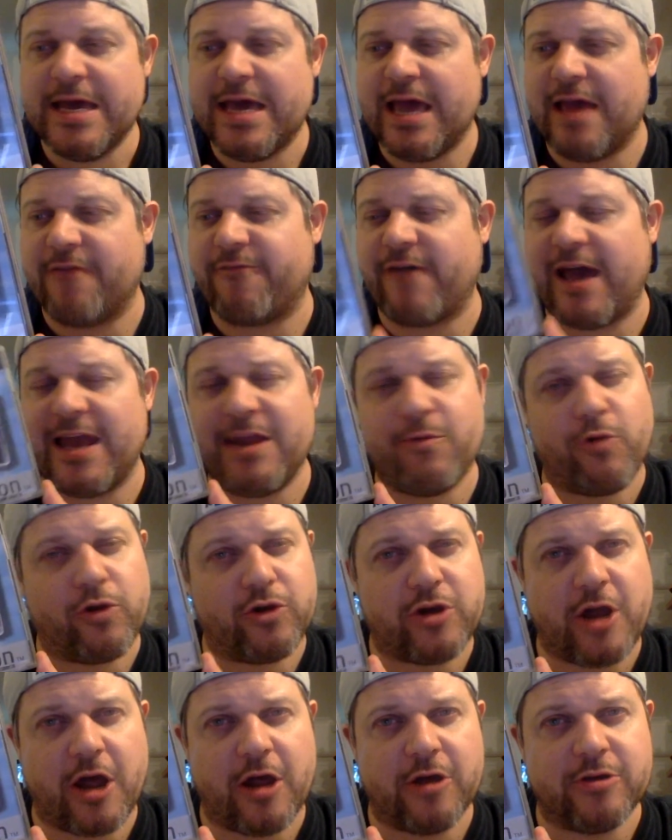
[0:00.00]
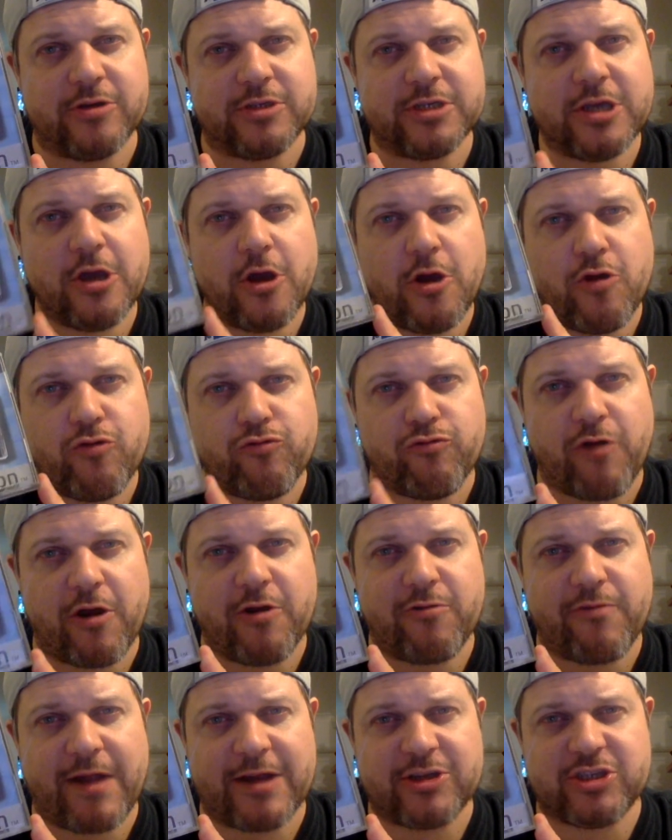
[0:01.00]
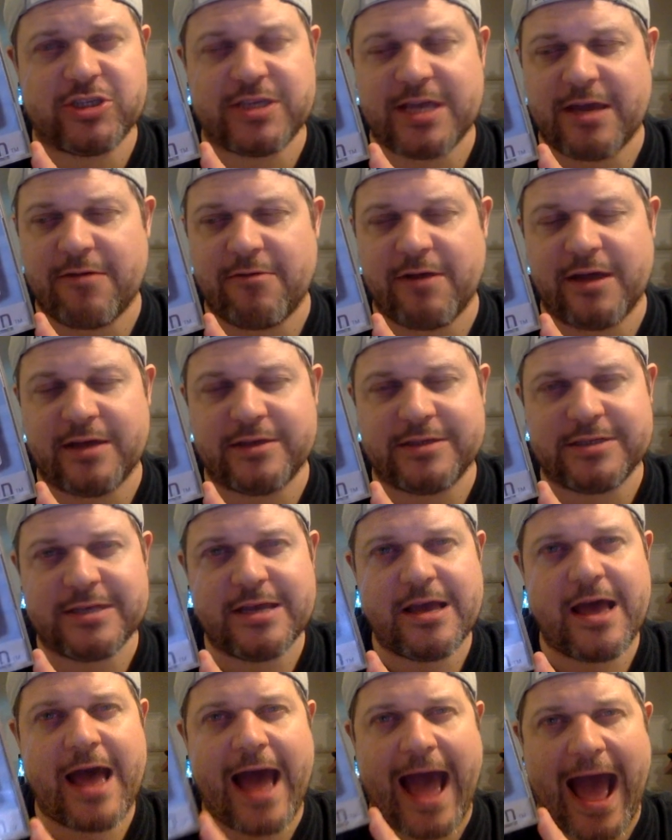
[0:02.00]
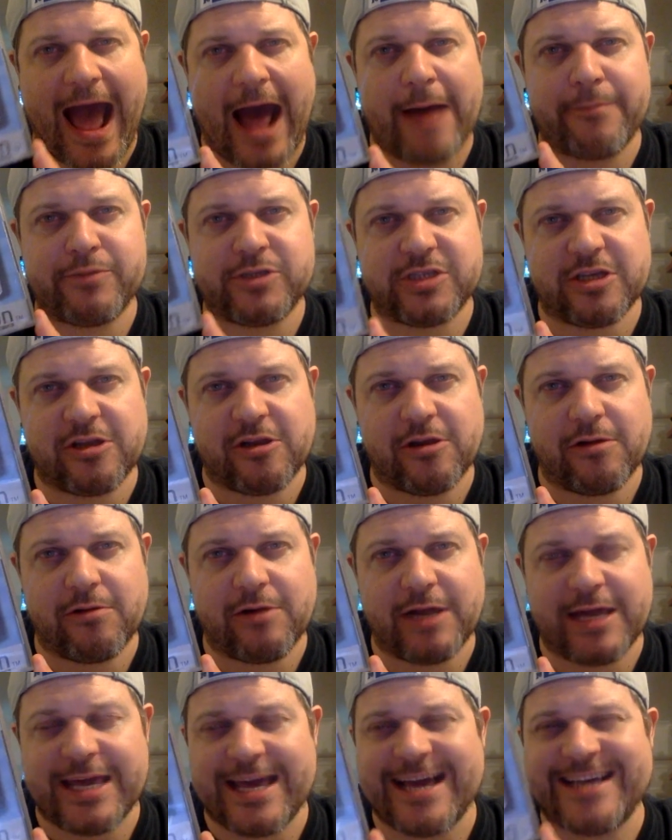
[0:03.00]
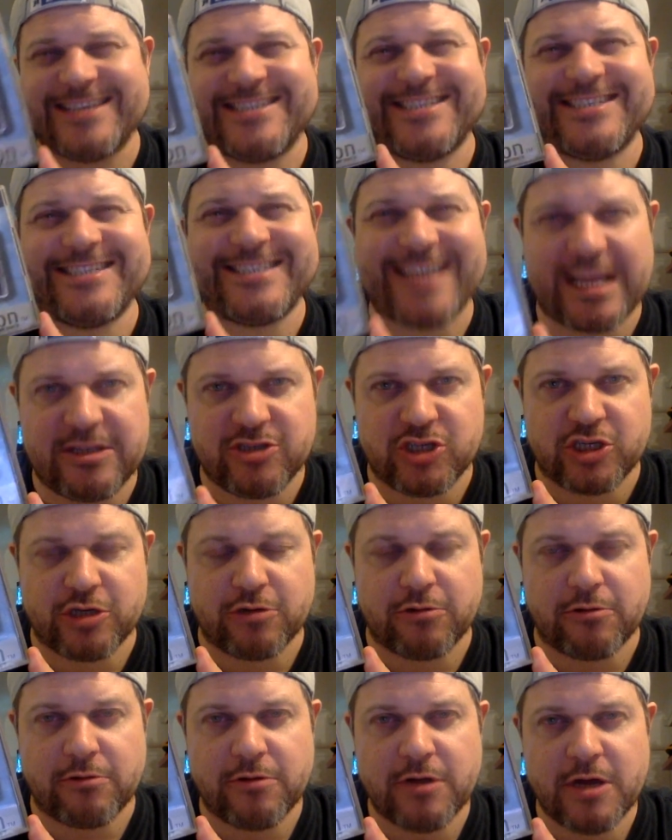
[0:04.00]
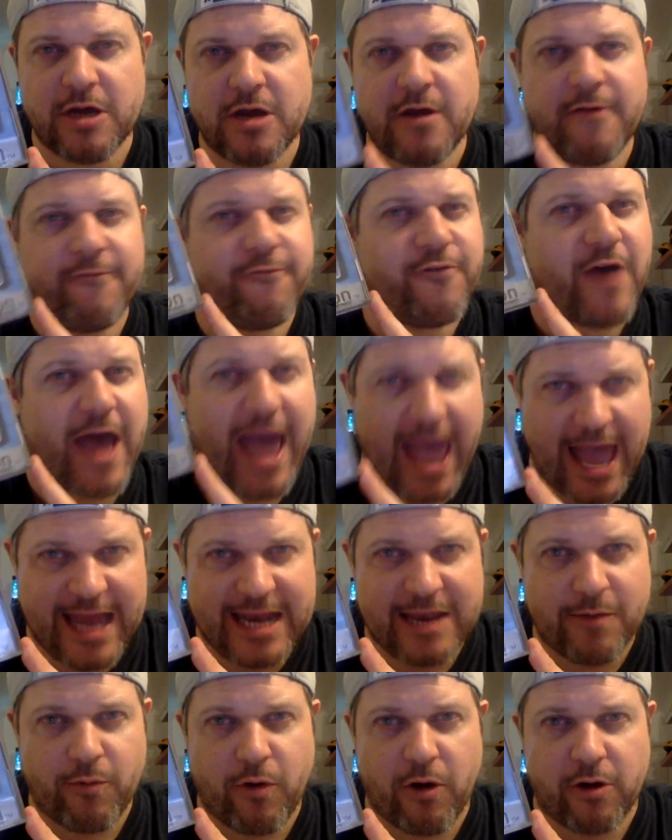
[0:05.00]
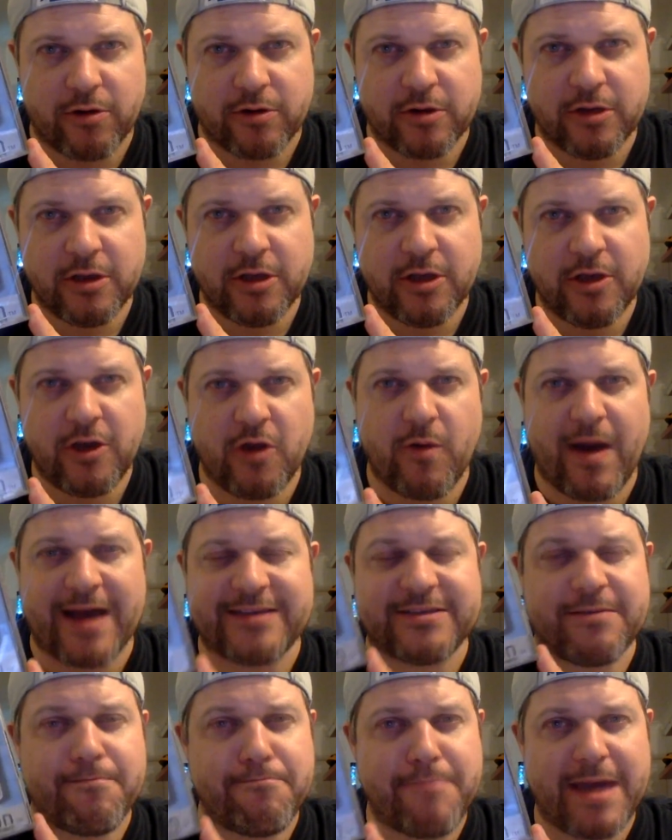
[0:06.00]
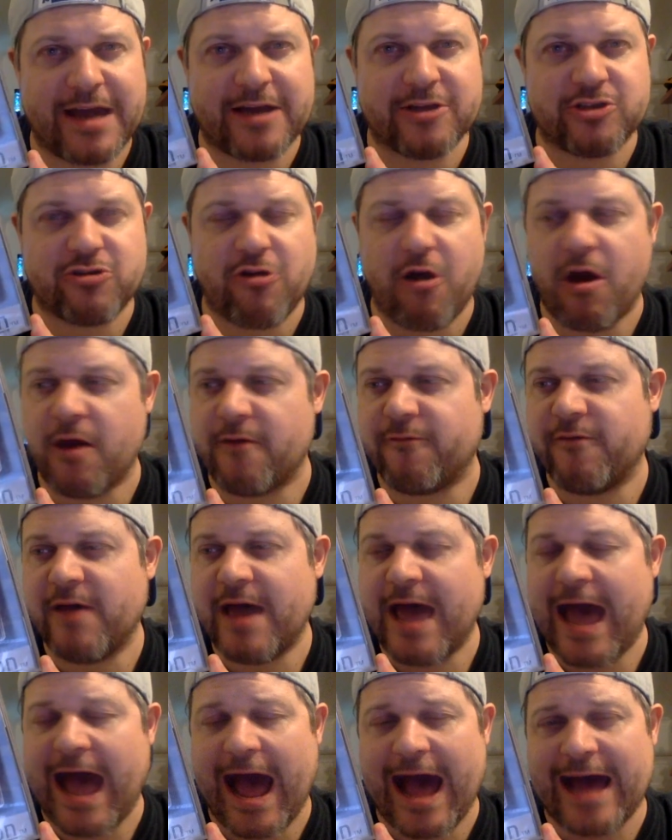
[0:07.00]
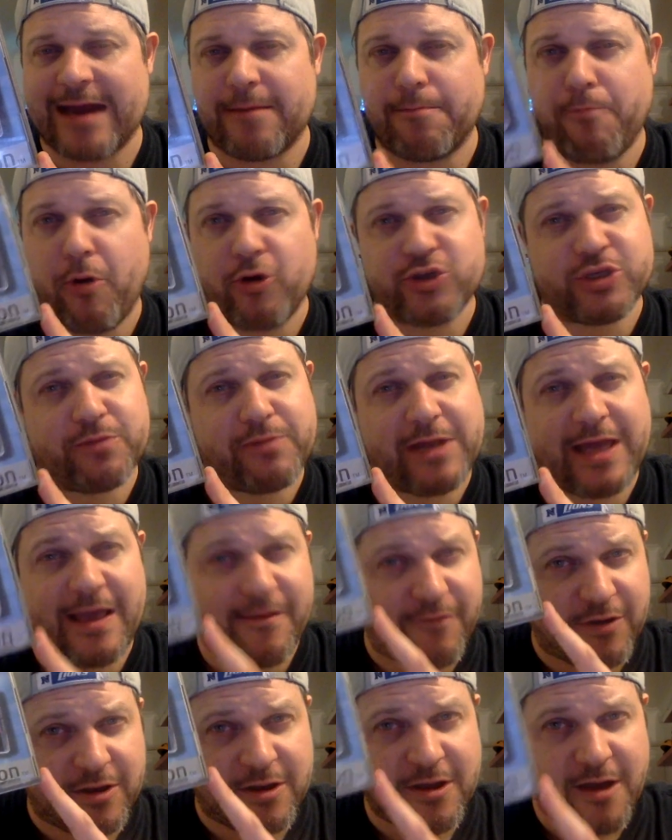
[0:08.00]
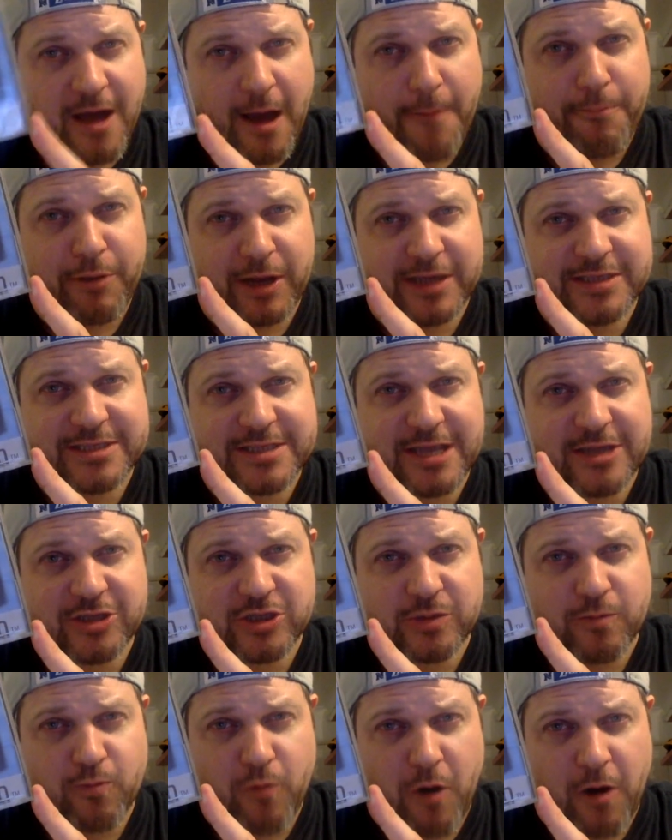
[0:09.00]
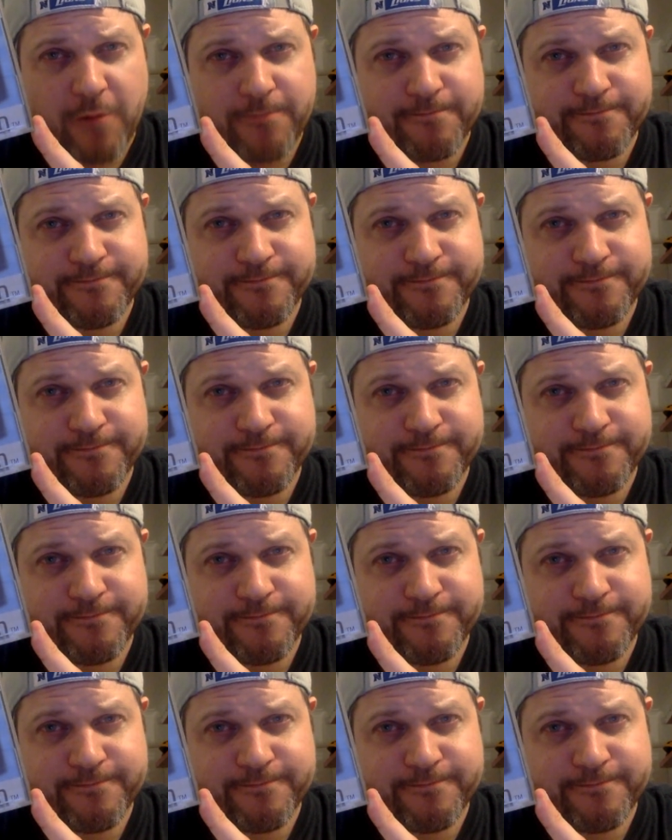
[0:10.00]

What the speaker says: if anyone knows, Road Rash series, absolutely essential for anyone who has a Mega Drive and possibly even a PlayStation 1.